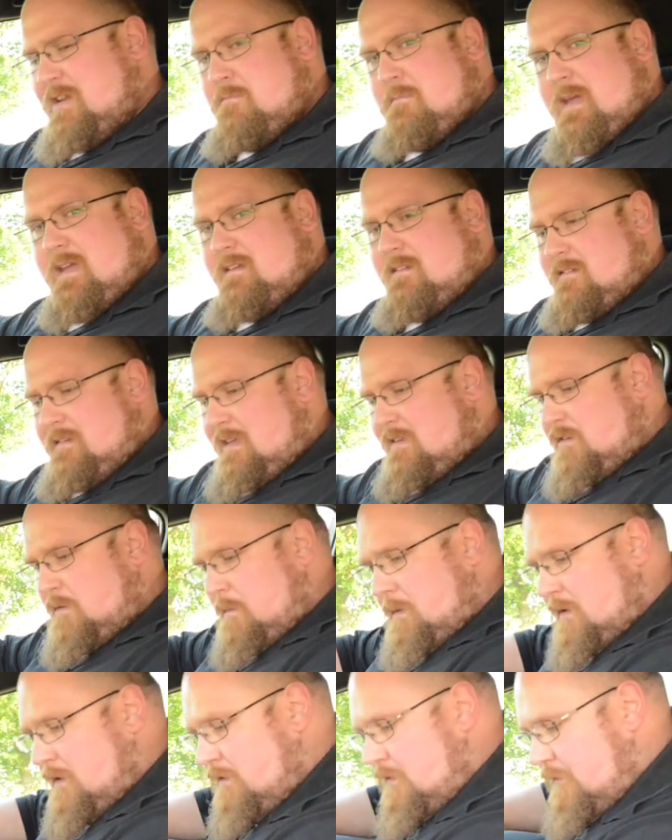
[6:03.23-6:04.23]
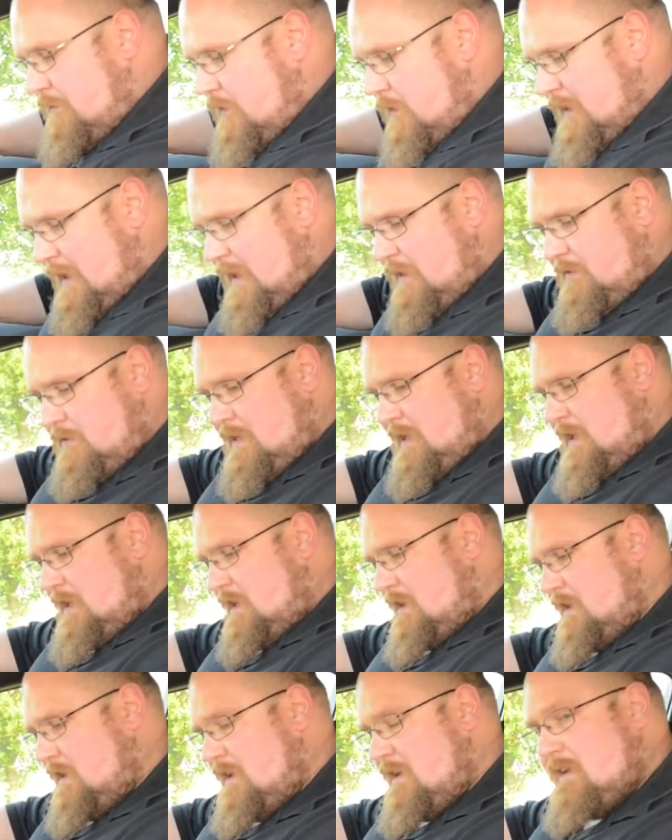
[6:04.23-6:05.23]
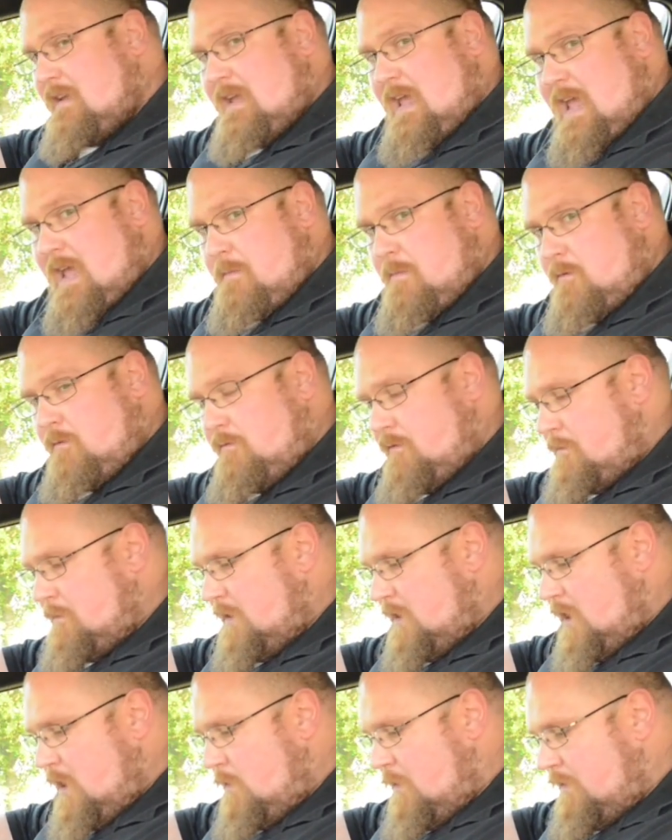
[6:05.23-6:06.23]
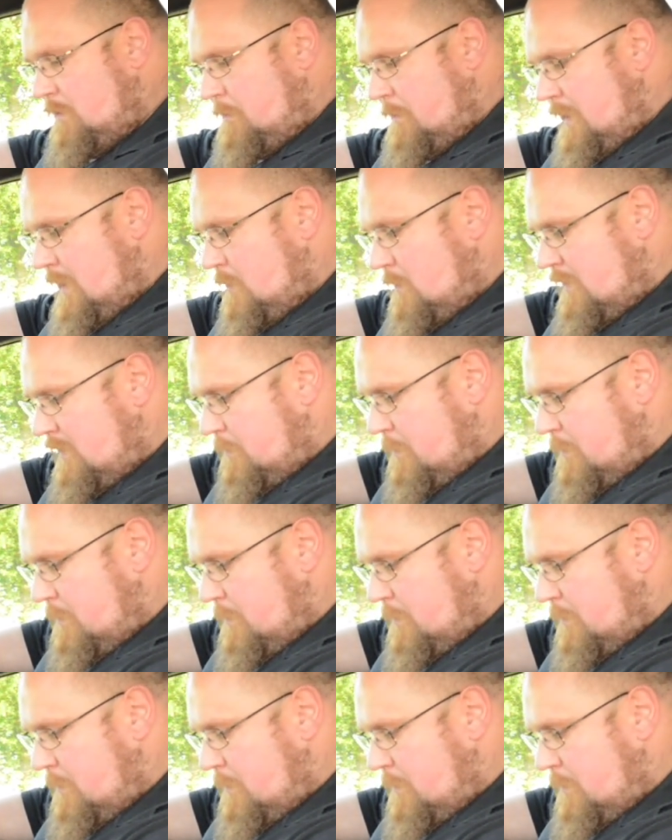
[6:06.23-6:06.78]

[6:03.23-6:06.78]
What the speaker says: makes sense, because if you get the cable from the USB when it's